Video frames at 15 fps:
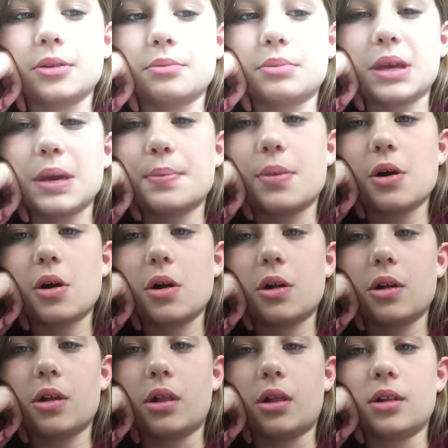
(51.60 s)

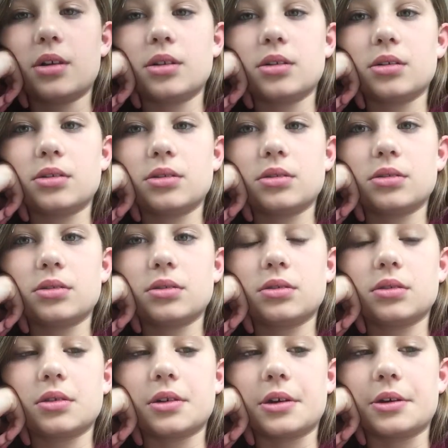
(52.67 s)
people
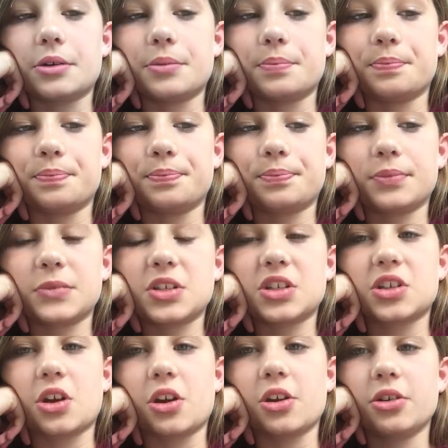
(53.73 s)
um,
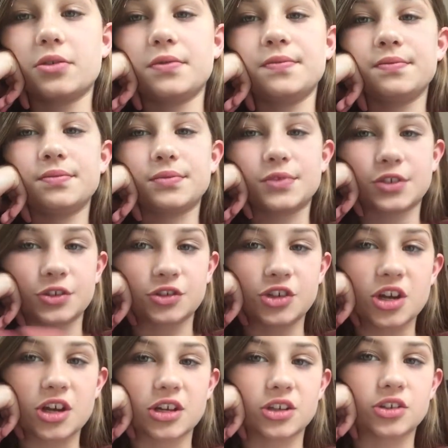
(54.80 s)
start to
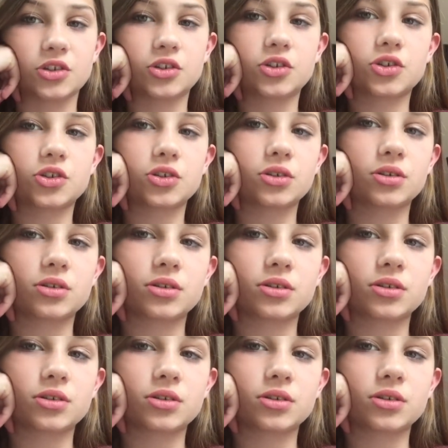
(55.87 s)
change.